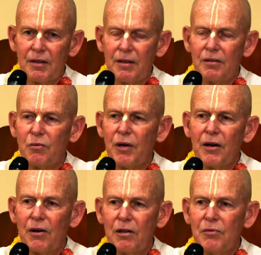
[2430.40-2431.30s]
the
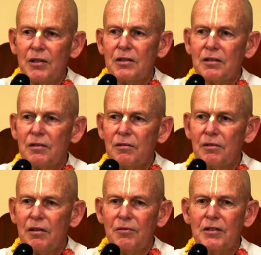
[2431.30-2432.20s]
record of his
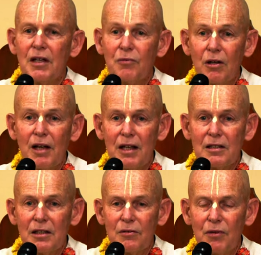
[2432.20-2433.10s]

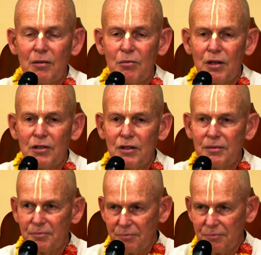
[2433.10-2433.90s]
everlasting vibration.